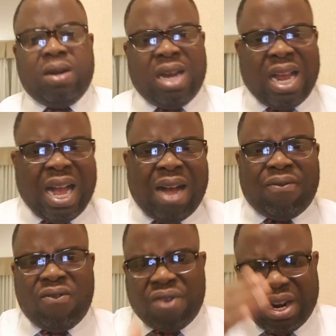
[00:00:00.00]
they are
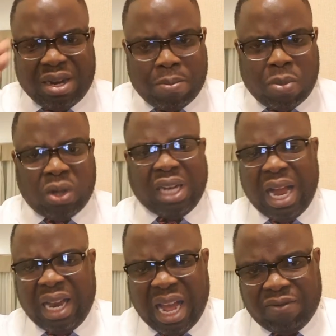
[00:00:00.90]
very much
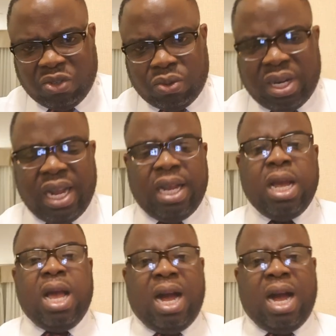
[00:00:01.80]
alive today,